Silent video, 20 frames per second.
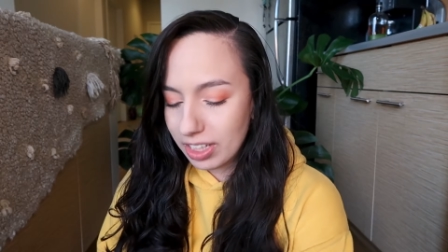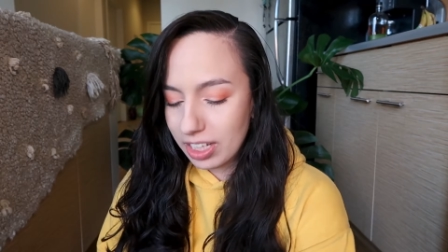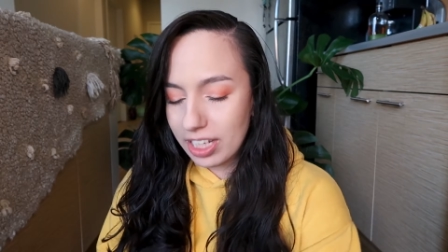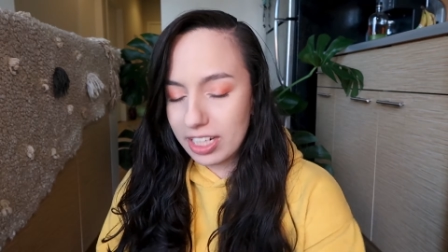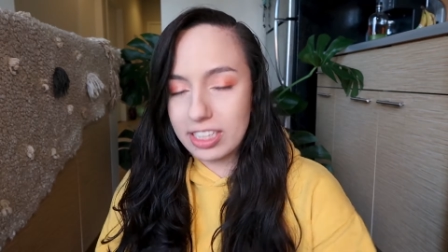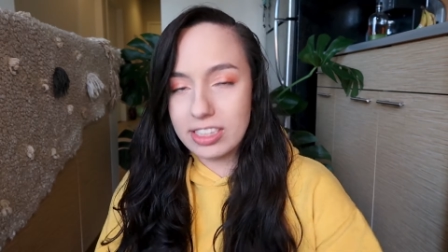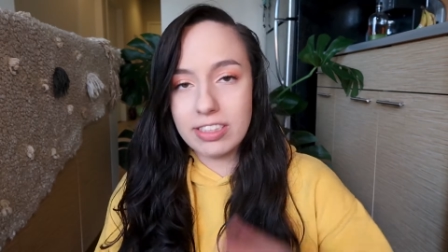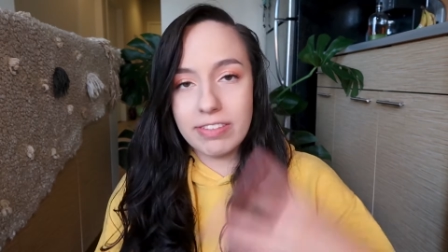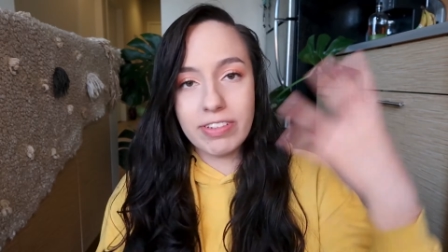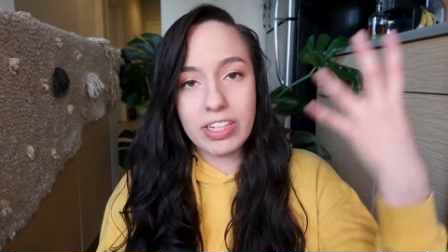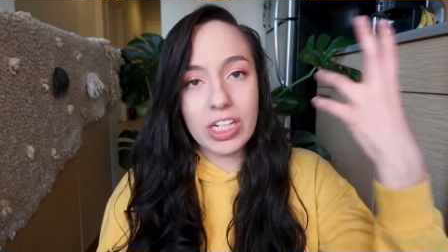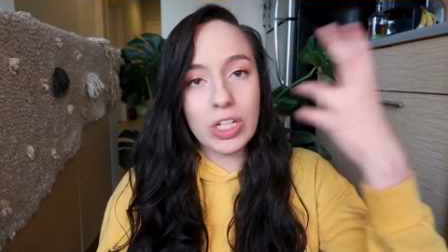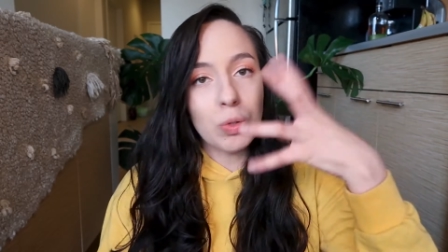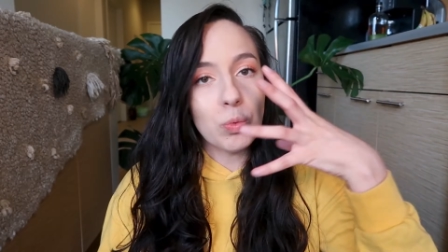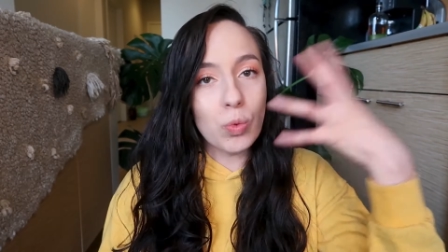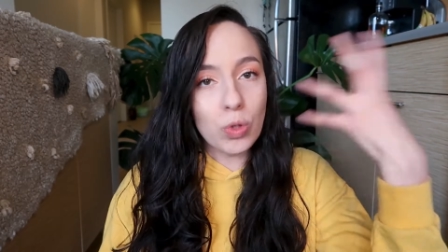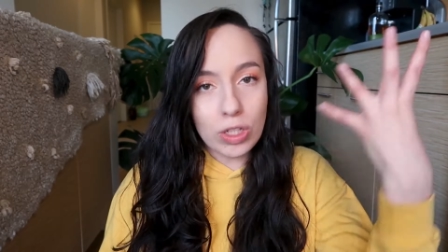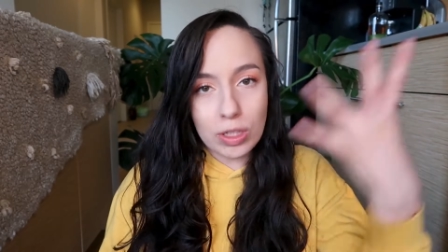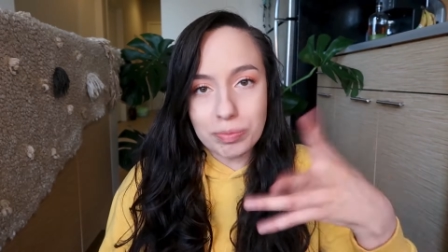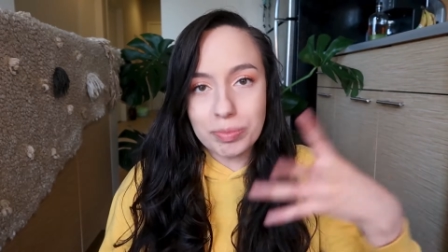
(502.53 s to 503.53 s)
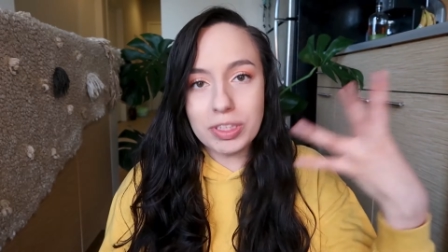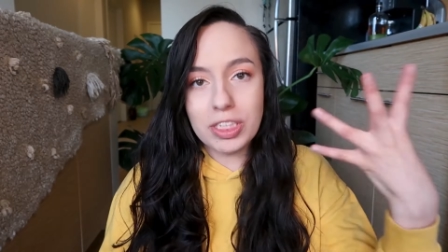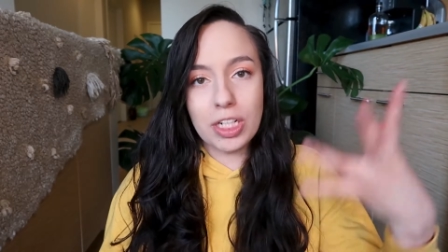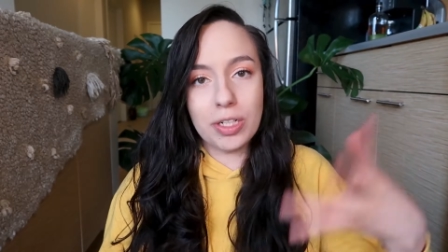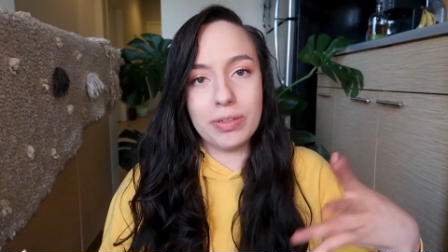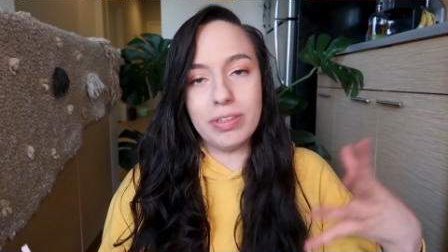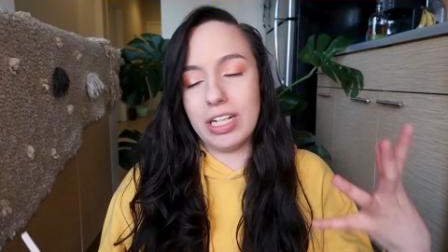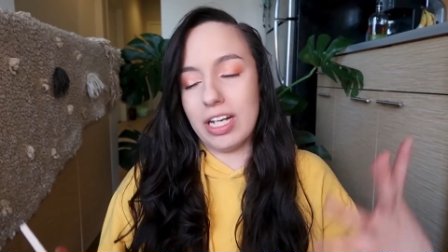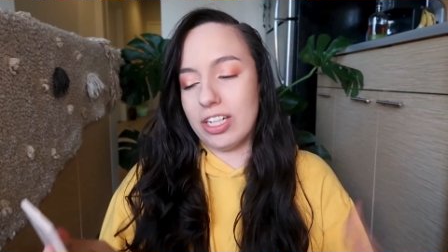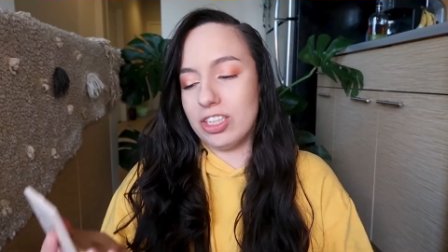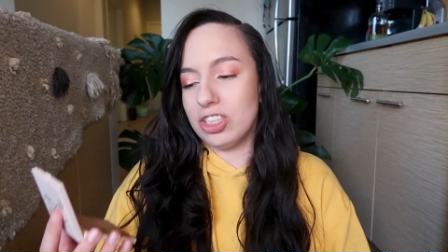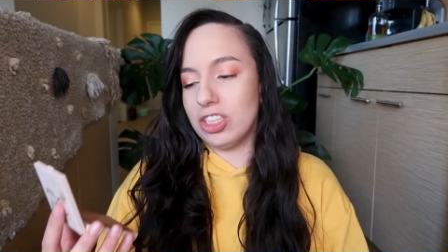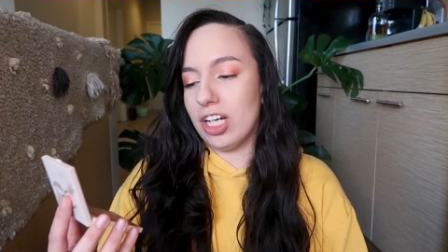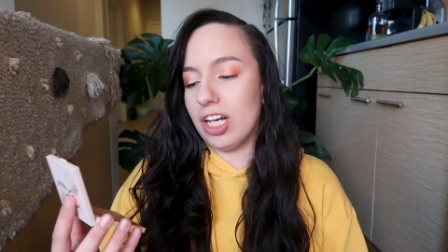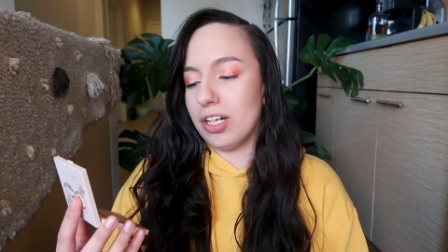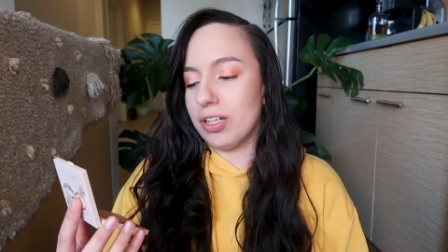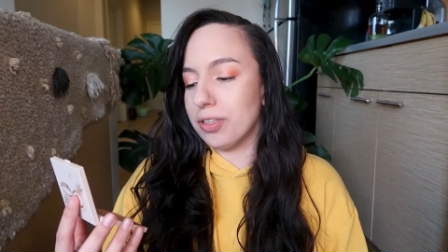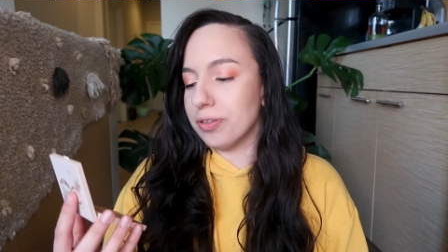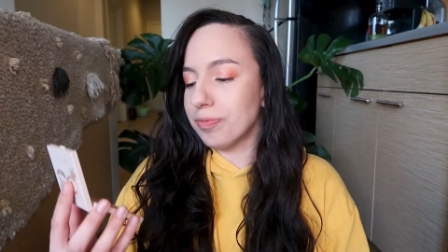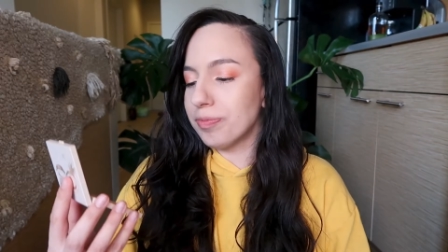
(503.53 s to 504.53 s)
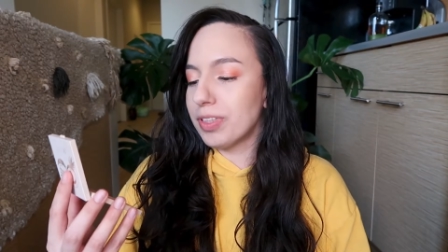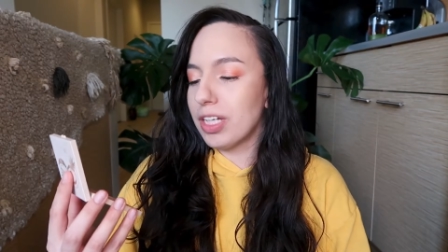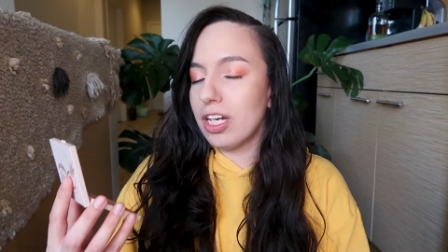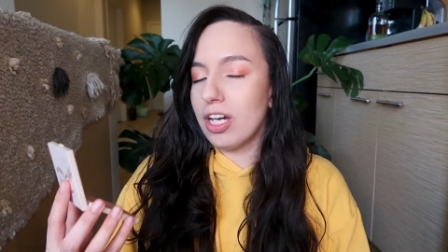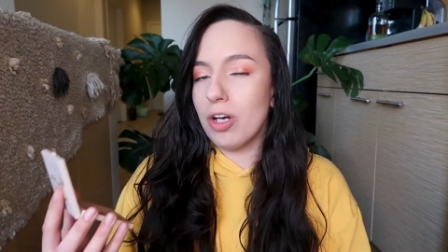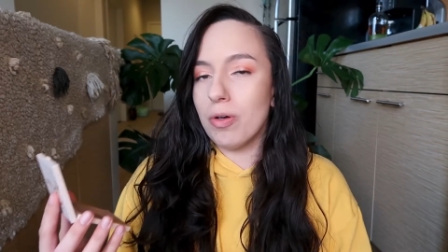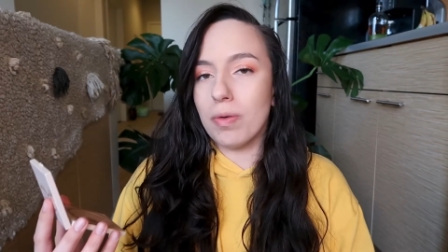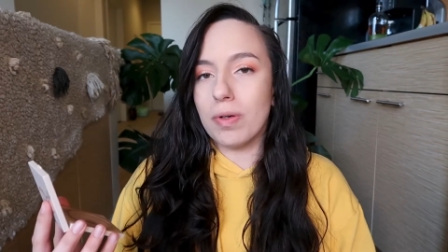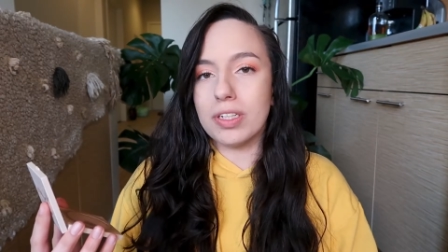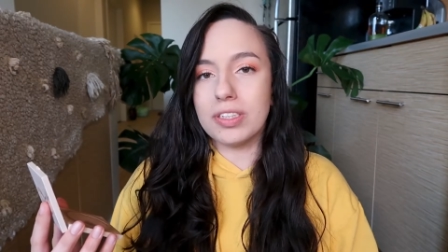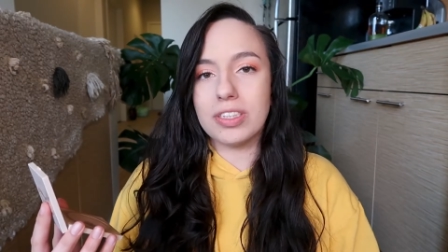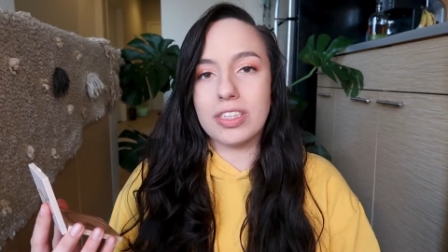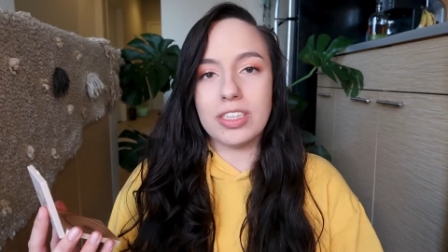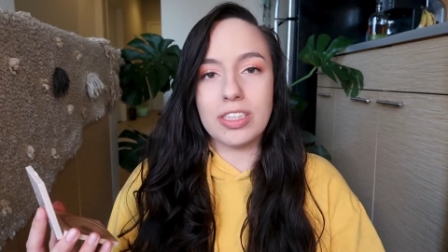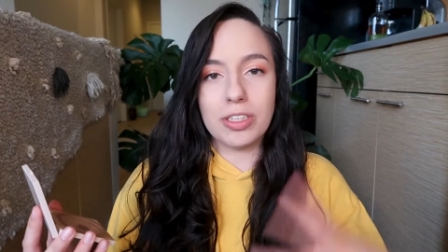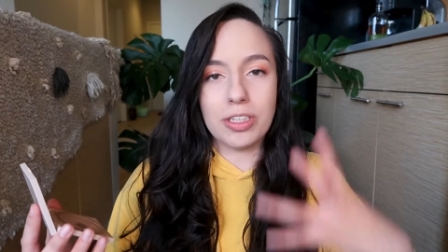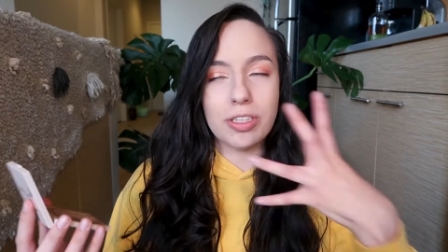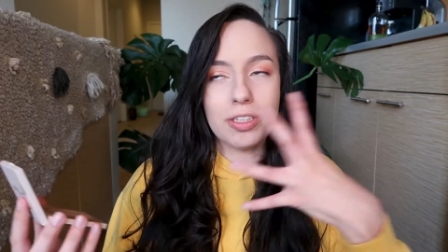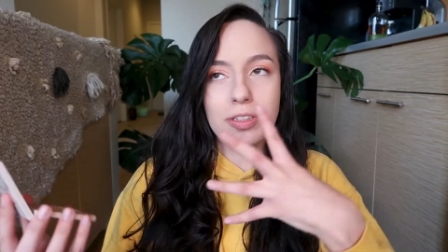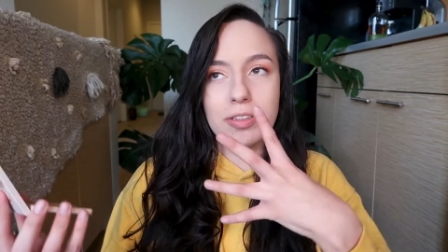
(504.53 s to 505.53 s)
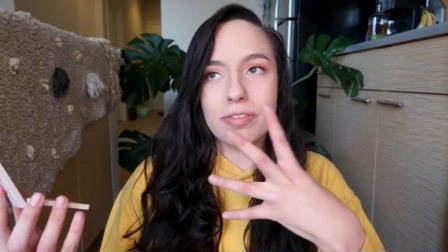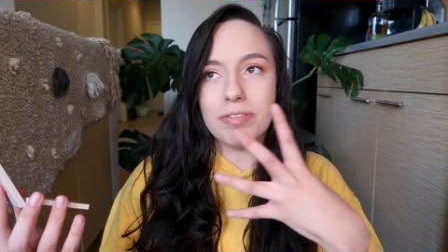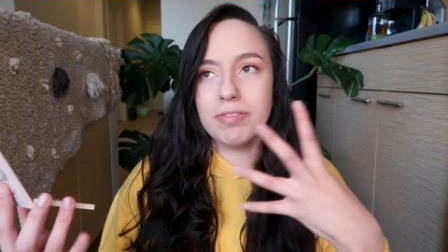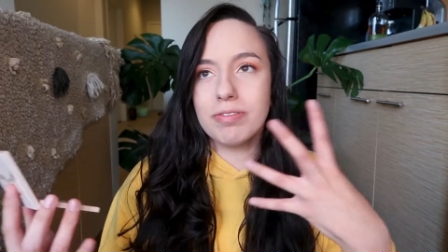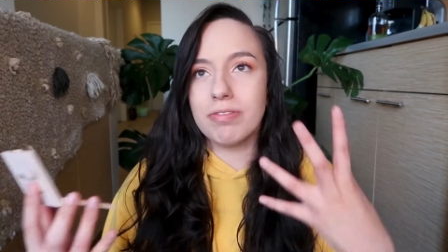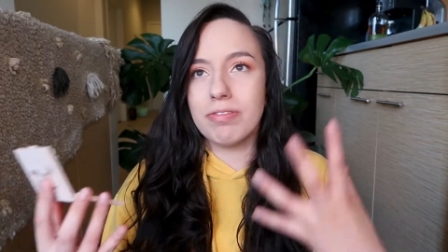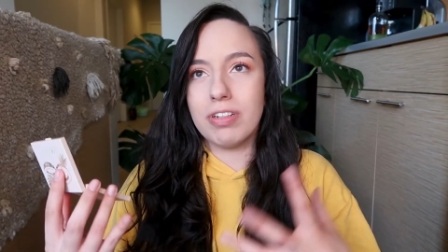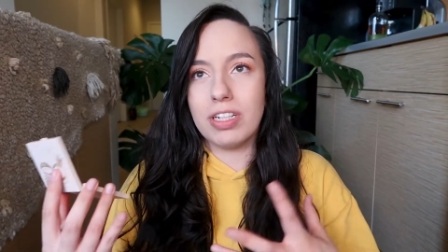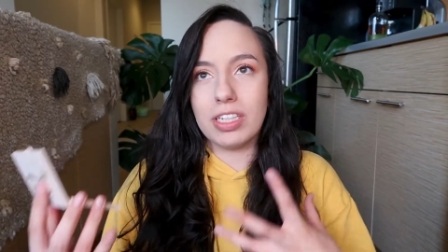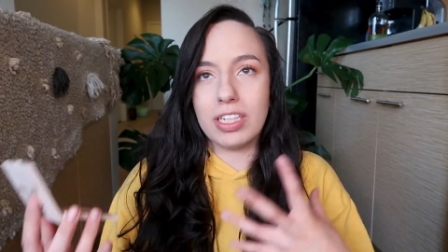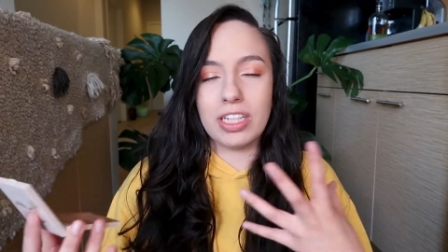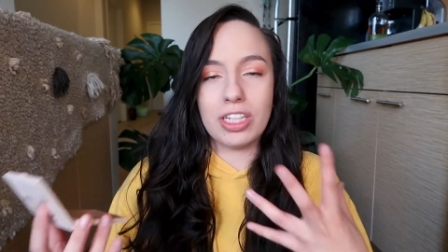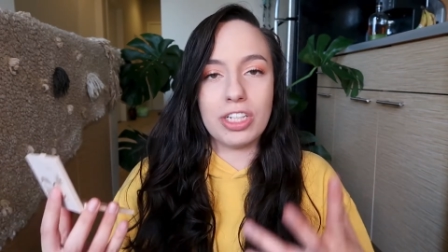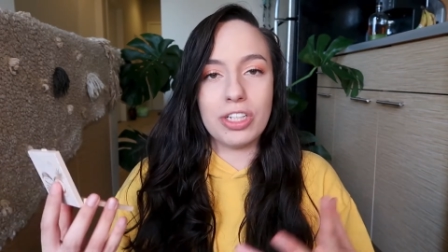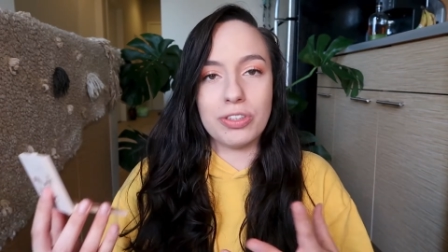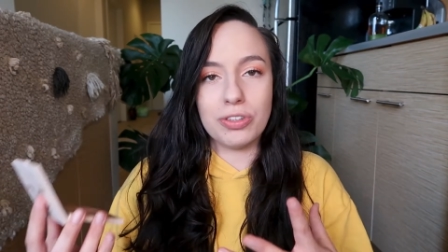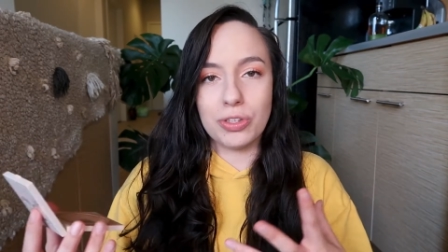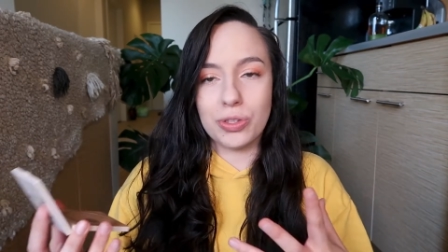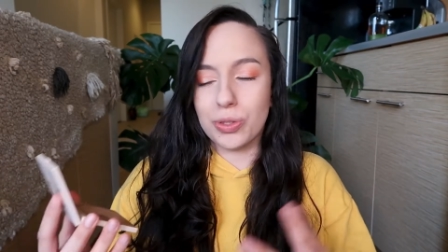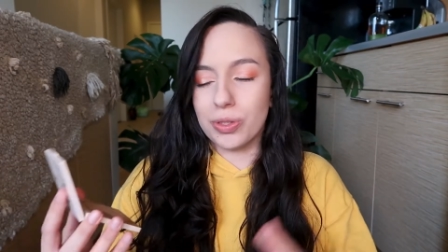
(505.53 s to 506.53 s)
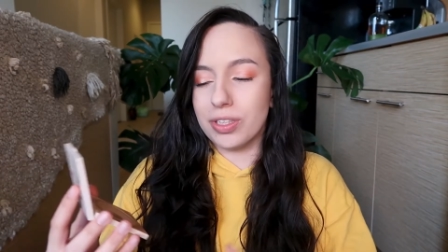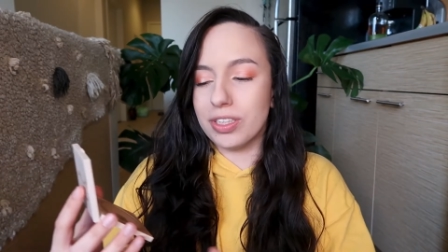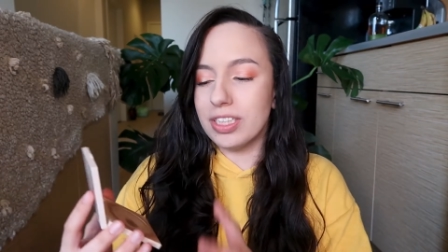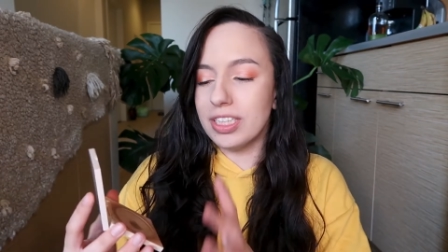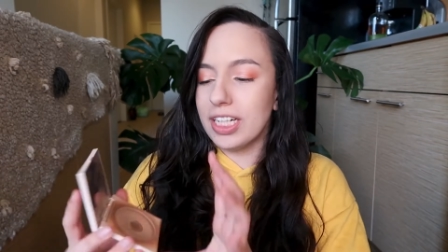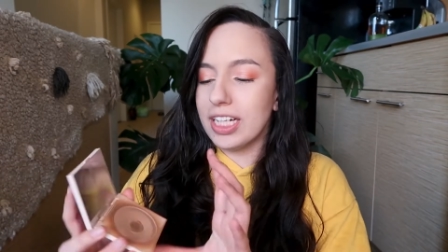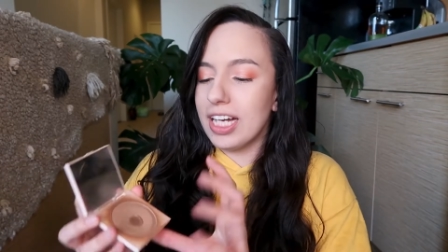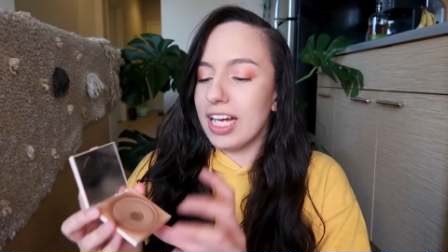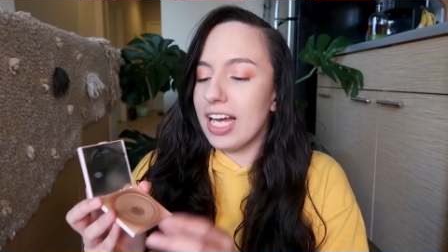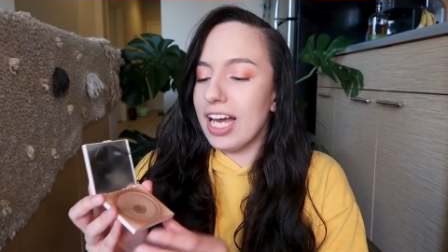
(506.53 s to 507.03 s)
and it's a very warm toned eyeshadow while still feeling neutral.